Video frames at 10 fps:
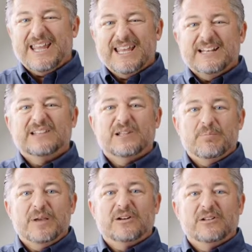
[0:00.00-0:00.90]
hit it in the
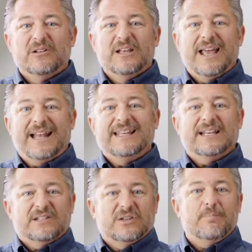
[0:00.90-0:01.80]
middle and
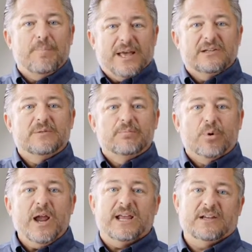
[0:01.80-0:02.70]
get it to bend and
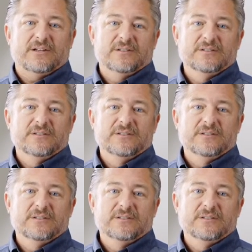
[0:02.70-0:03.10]
break.